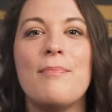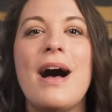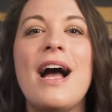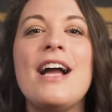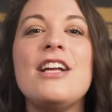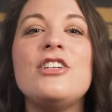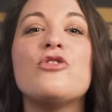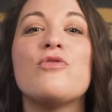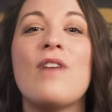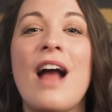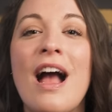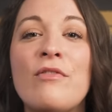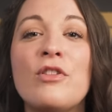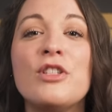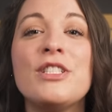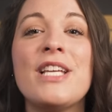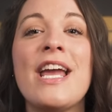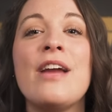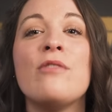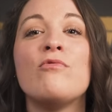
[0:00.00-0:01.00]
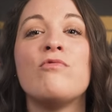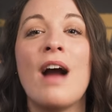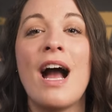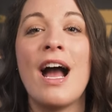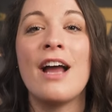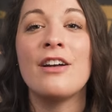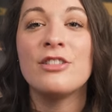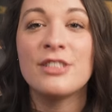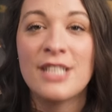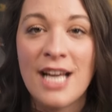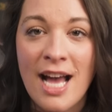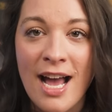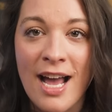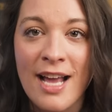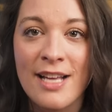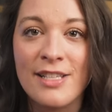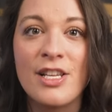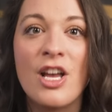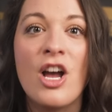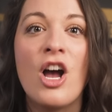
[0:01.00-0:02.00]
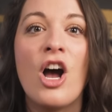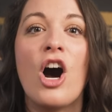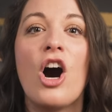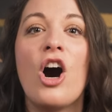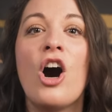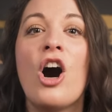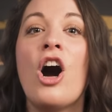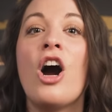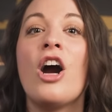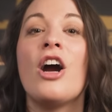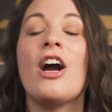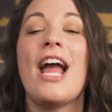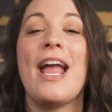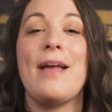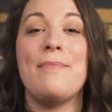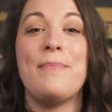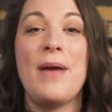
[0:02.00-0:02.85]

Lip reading: My travel day ride or dies are a